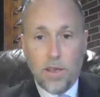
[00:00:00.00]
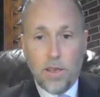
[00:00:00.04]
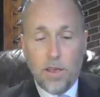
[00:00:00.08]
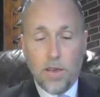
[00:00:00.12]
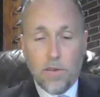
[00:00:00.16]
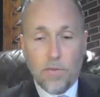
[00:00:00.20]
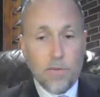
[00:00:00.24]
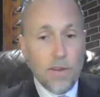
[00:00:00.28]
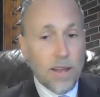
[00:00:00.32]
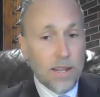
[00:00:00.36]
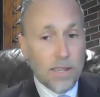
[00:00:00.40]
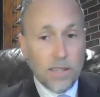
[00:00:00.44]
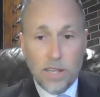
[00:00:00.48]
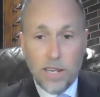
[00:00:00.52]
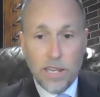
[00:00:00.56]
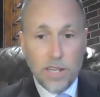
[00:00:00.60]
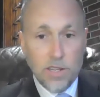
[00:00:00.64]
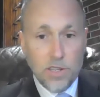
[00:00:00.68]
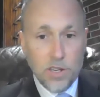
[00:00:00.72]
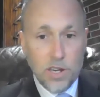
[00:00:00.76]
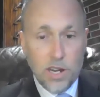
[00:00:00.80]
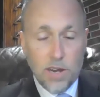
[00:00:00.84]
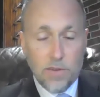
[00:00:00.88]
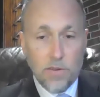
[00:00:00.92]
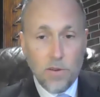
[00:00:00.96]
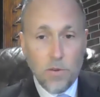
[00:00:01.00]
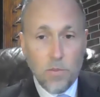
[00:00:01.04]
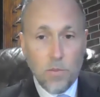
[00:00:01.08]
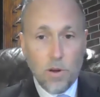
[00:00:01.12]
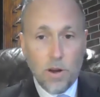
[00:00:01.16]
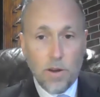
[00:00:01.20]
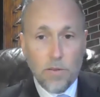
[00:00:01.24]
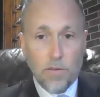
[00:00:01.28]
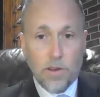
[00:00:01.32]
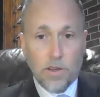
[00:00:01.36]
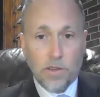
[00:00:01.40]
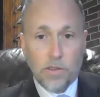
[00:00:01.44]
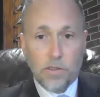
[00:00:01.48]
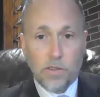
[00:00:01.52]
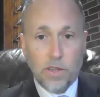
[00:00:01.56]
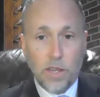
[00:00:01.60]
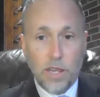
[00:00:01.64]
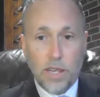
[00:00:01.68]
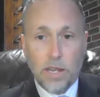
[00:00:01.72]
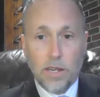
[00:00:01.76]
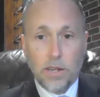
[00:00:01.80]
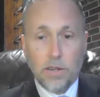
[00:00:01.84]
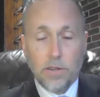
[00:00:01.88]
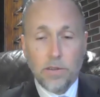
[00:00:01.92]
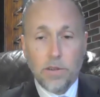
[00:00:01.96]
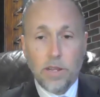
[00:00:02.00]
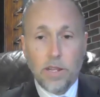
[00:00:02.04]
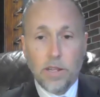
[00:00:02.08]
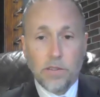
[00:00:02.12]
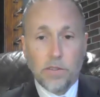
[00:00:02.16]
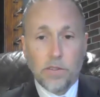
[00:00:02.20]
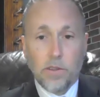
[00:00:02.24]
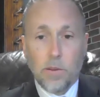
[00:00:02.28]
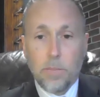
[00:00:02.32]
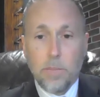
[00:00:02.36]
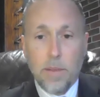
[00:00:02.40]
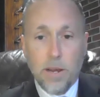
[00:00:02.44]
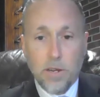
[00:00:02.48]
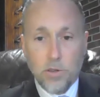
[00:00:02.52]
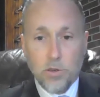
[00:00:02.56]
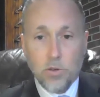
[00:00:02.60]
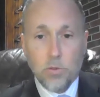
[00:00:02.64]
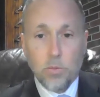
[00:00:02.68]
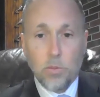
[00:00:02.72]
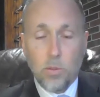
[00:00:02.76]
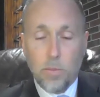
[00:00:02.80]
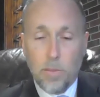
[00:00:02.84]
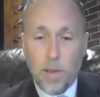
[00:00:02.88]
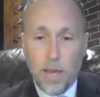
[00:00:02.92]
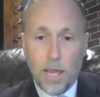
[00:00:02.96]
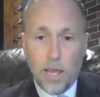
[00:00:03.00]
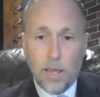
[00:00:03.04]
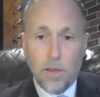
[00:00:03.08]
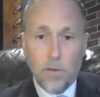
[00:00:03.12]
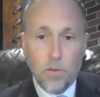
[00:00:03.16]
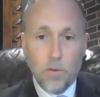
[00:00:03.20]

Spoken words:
affected each and every one of us in some measurable way.